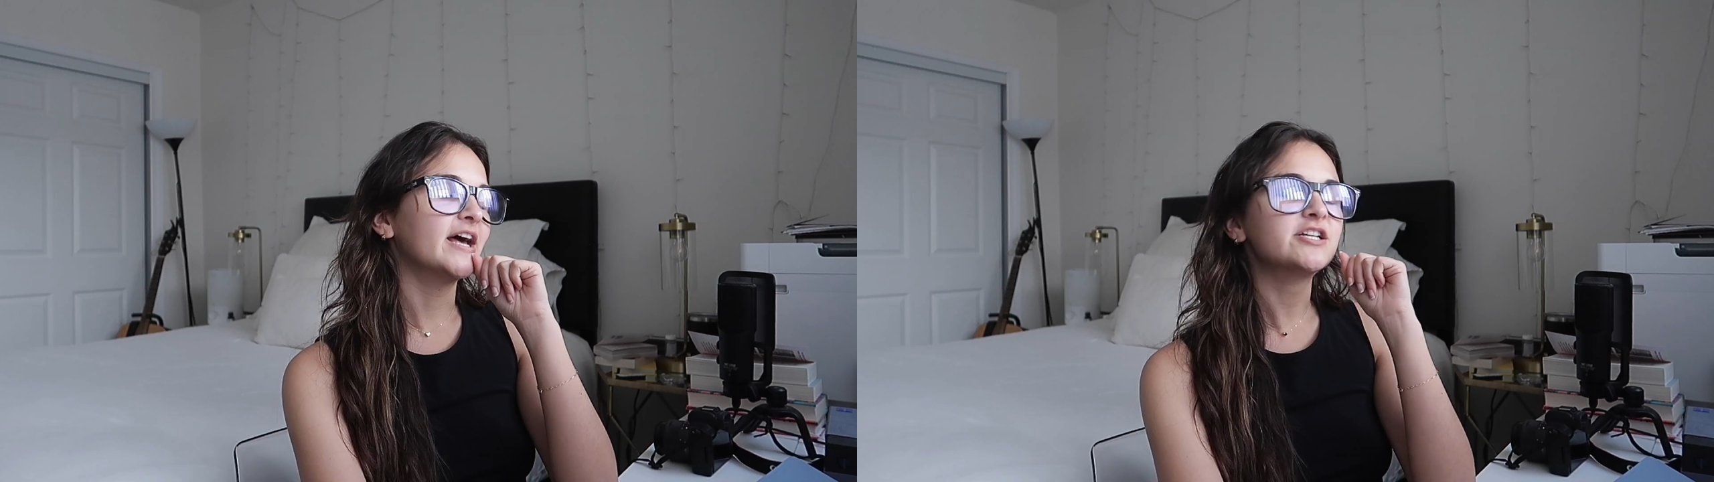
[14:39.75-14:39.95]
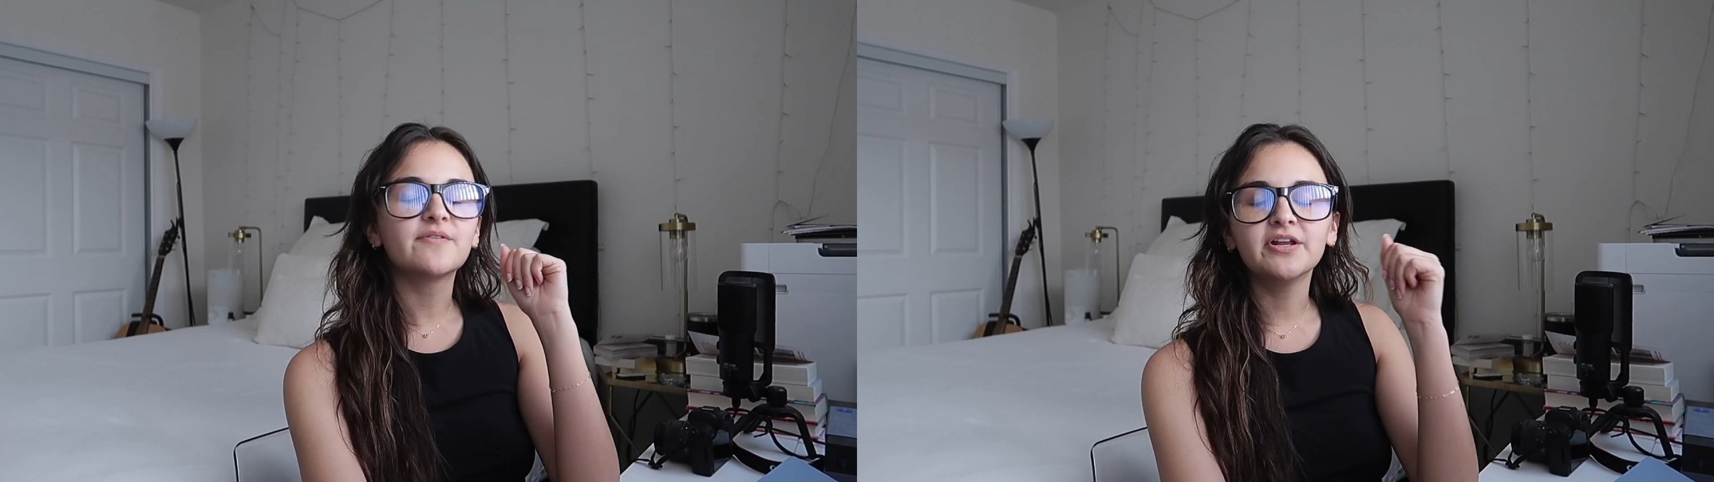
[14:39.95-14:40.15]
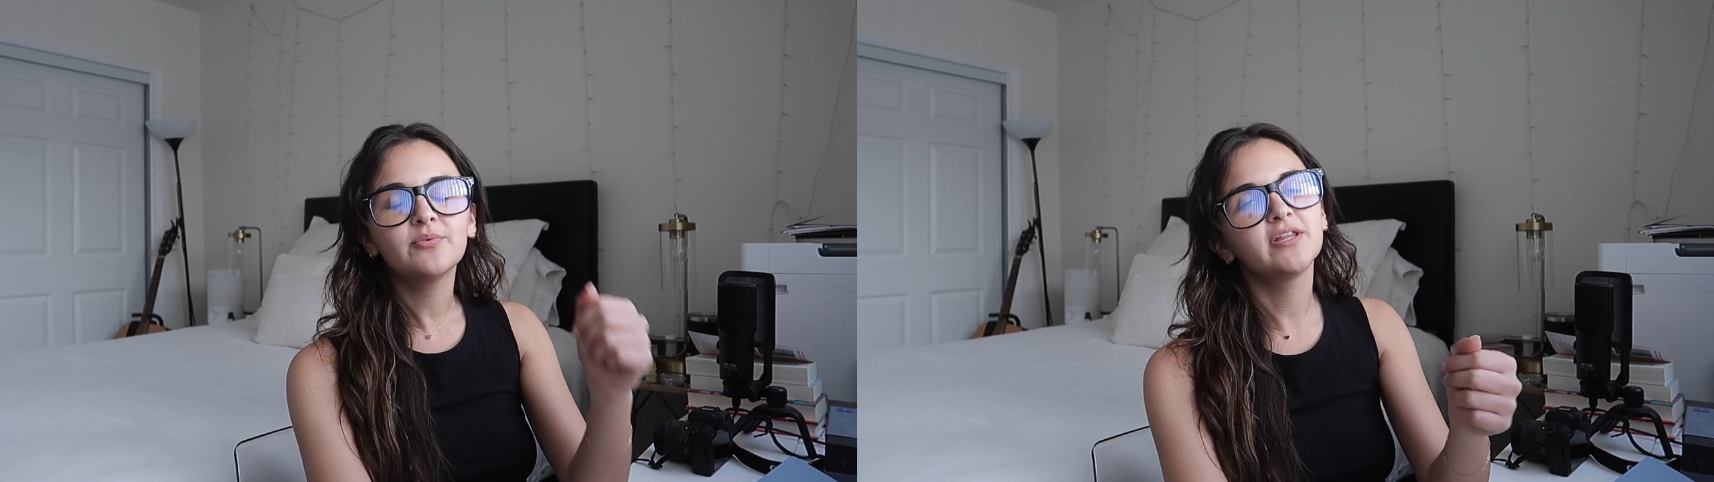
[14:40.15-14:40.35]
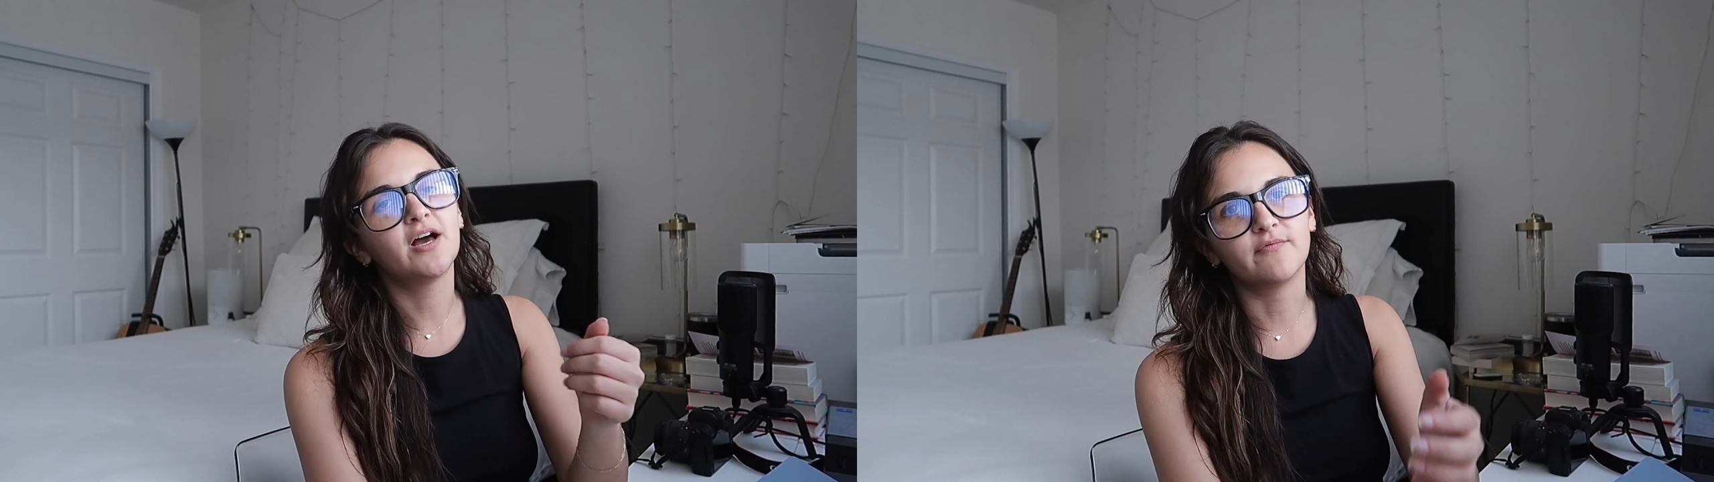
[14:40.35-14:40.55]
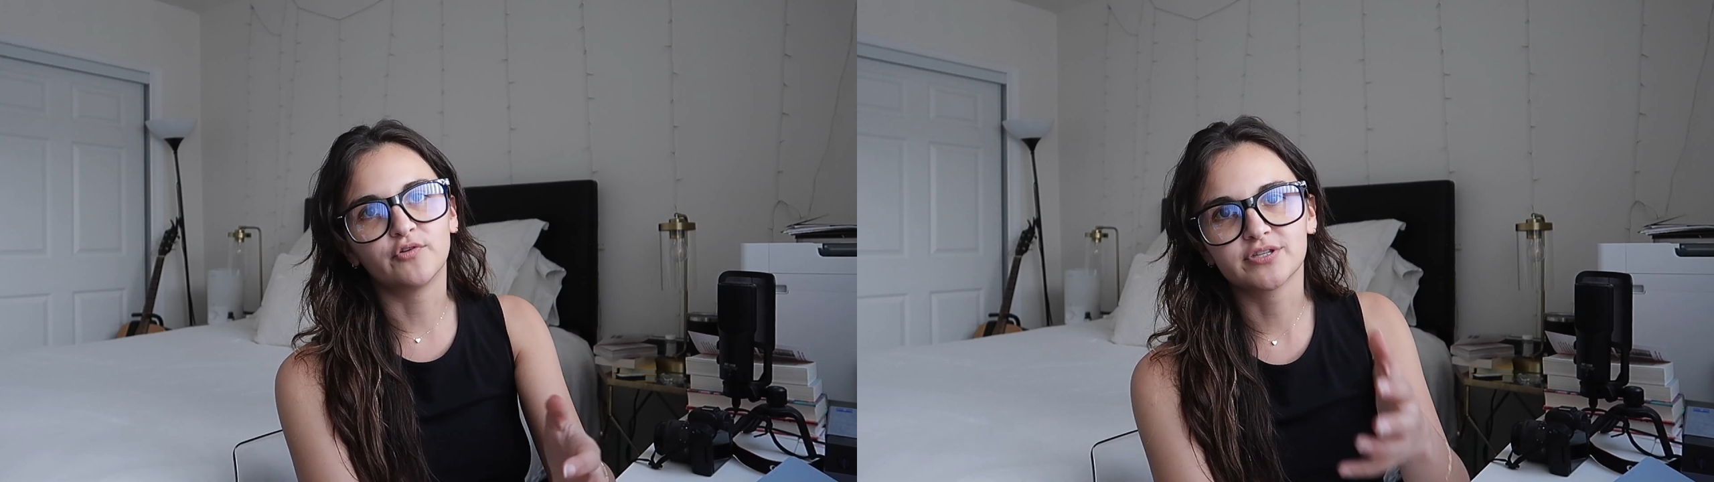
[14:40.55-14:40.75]
I just find it really
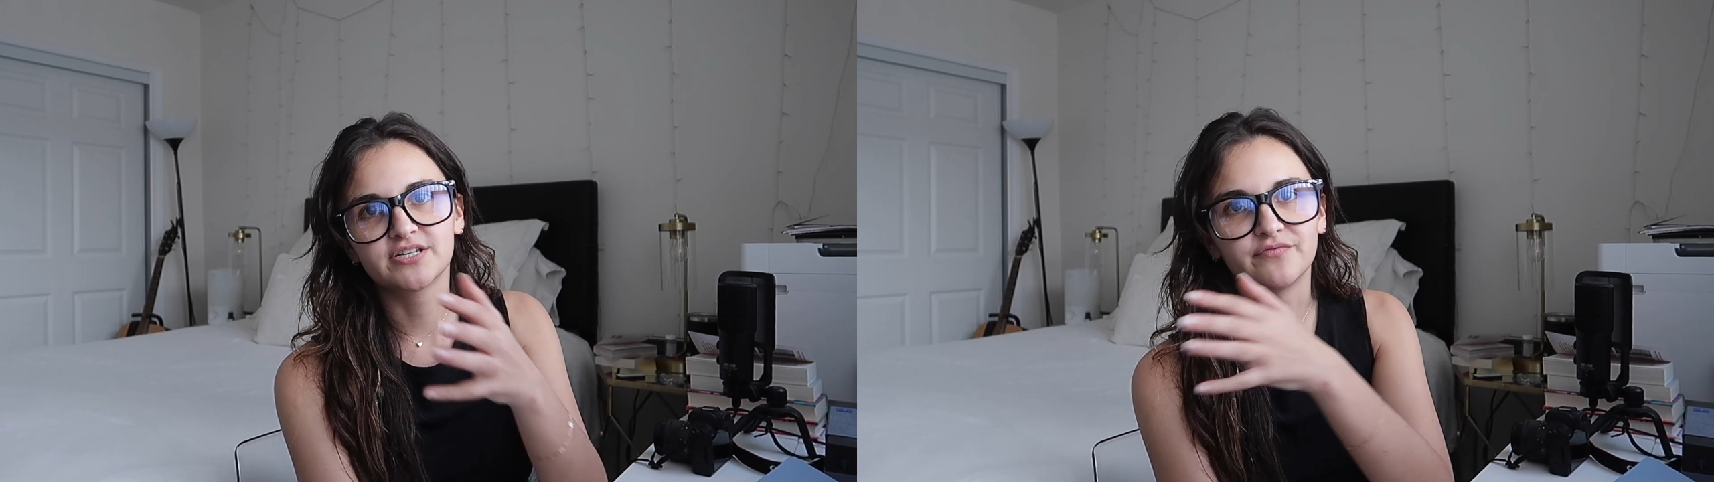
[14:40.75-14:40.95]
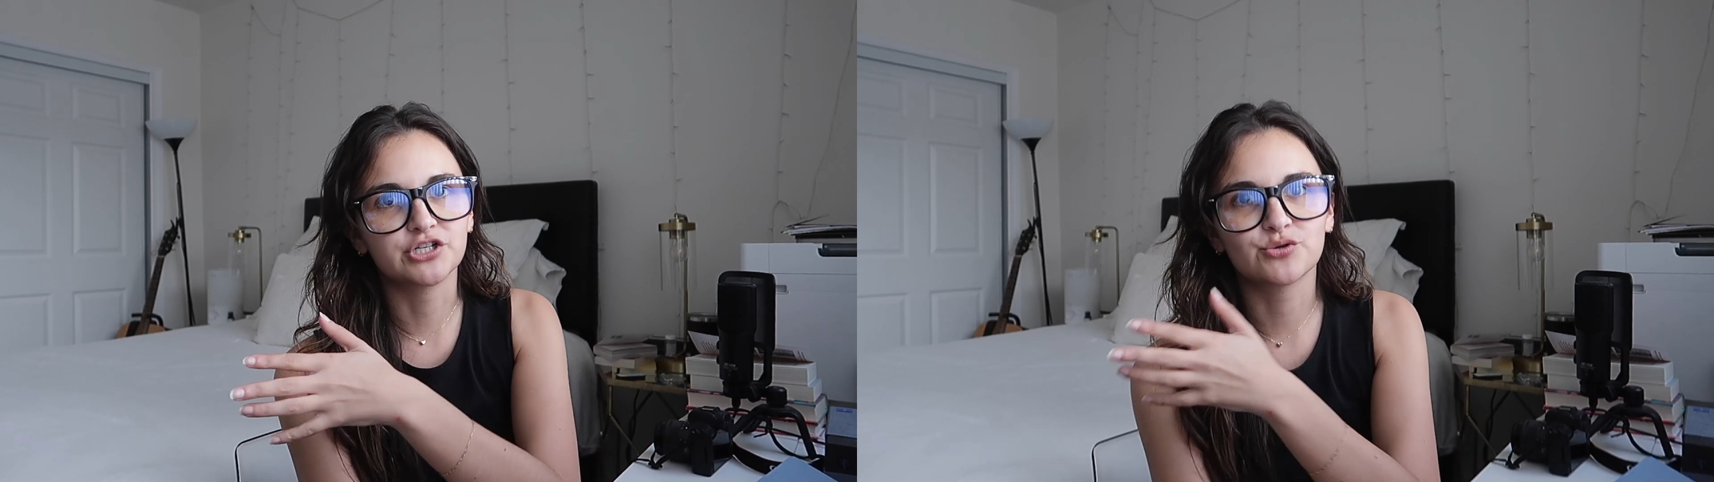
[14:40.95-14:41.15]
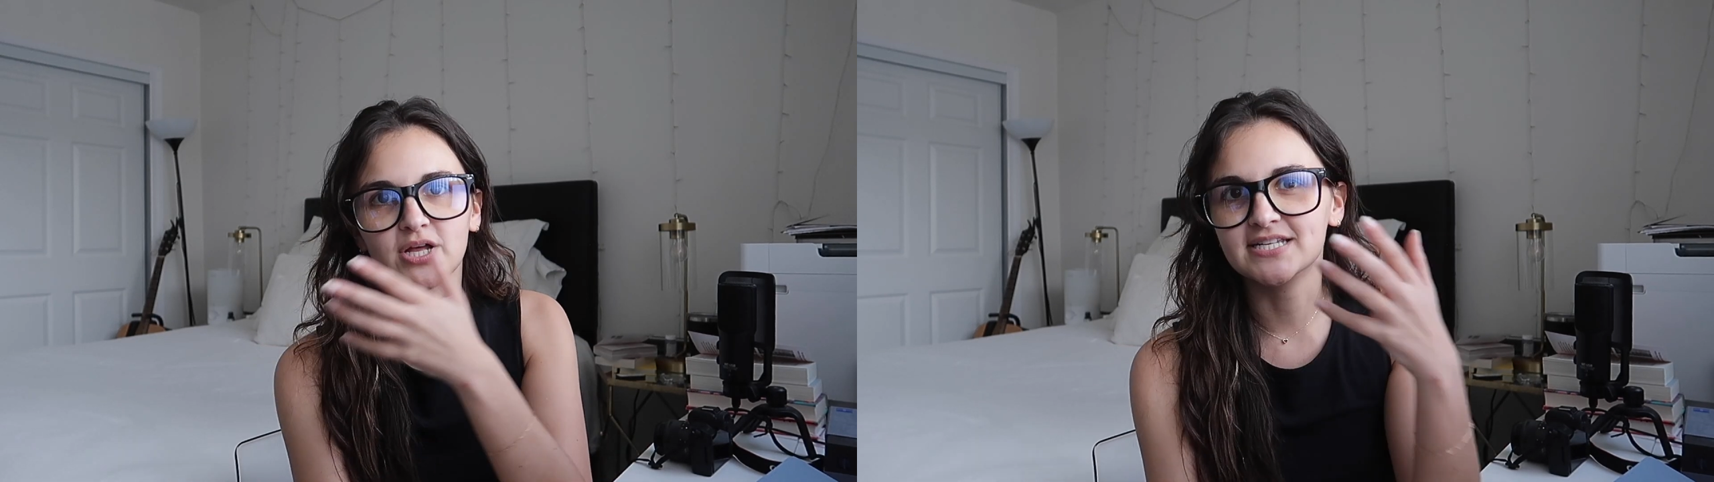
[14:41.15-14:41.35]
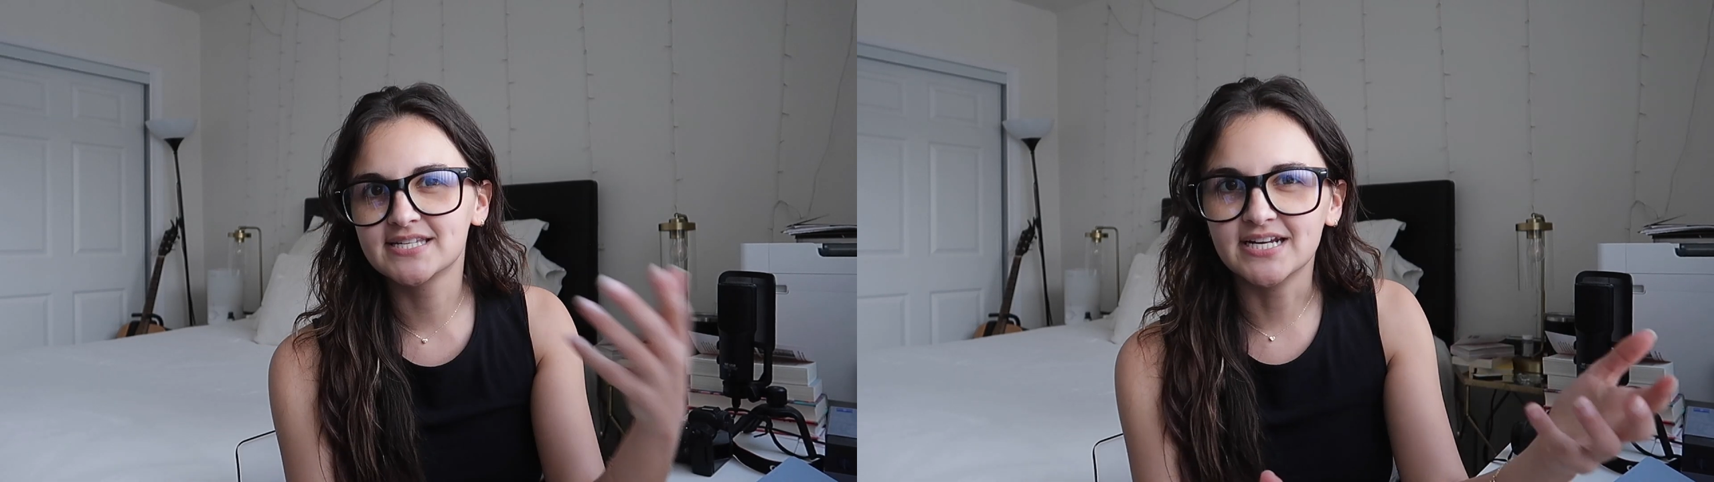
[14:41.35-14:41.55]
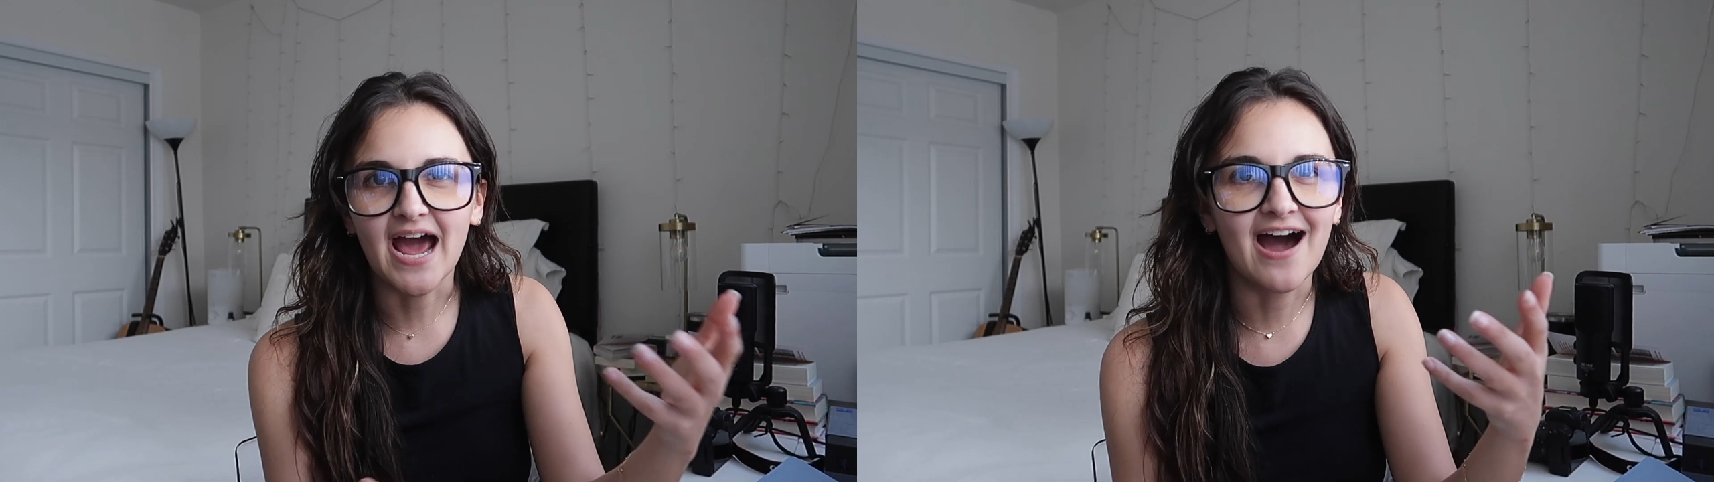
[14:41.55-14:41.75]
helpful to visualize
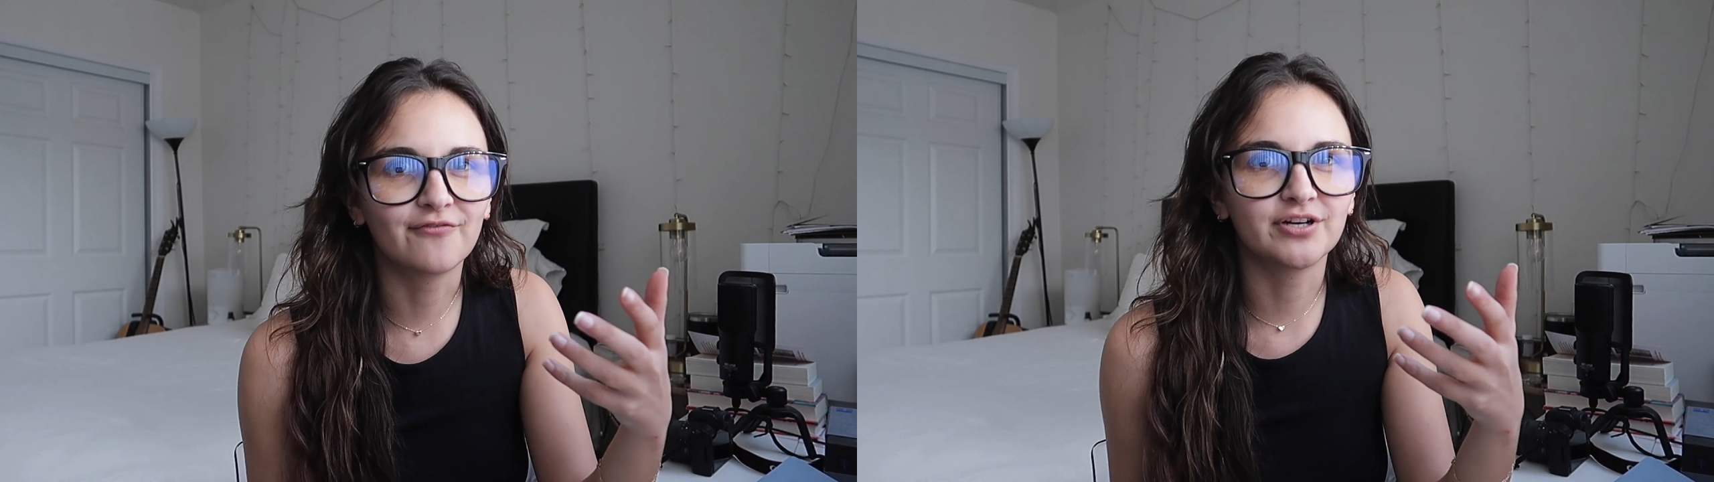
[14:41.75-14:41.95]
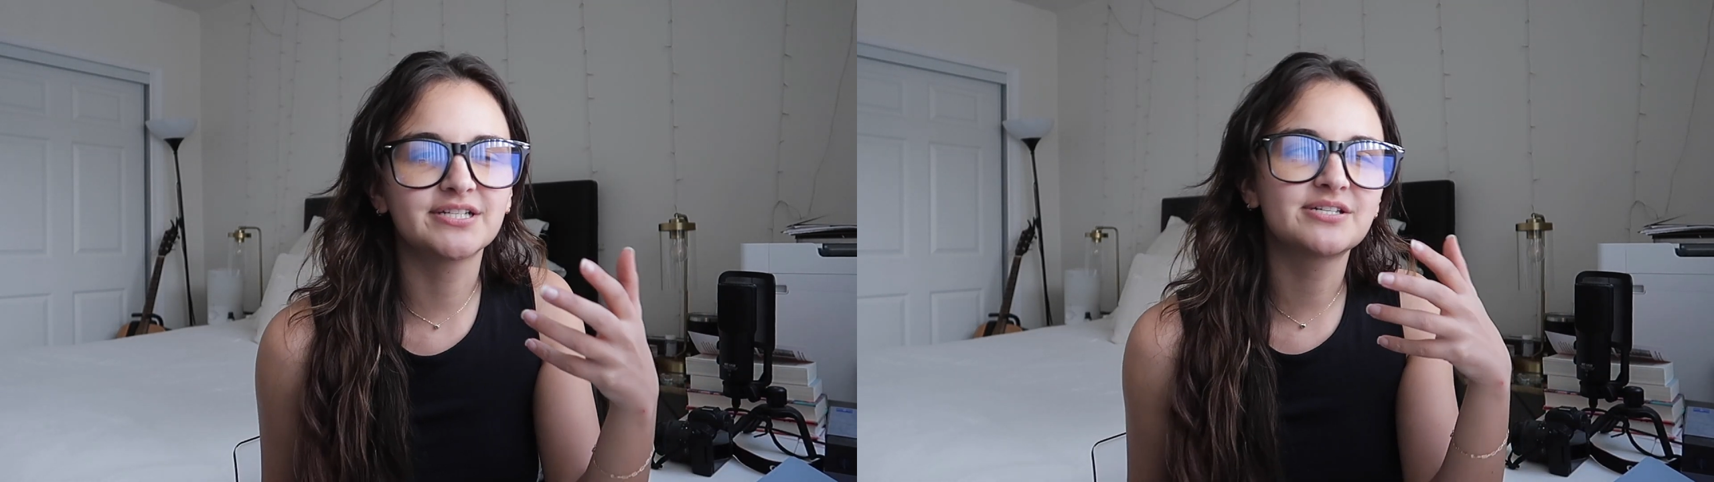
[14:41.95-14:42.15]
an average